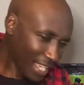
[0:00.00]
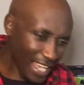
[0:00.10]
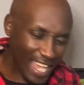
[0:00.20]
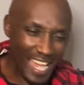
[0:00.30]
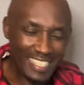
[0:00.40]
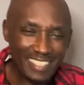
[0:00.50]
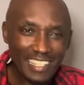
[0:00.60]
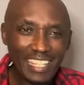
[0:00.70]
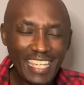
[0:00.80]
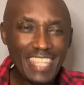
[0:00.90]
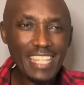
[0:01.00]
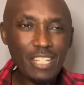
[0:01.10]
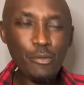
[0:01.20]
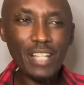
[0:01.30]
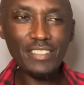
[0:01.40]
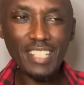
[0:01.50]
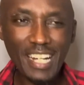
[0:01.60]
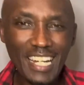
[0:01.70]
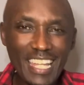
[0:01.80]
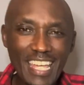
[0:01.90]
And there's a Kenyan who has
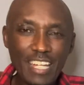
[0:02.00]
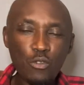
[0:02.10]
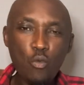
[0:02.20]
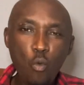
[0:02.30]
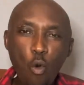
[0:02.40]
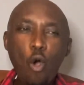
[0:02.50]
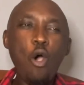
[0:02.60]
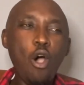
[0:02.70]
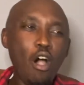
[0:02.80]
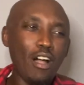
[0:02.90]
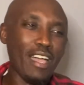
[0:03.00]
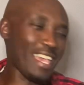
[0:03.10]
declared war.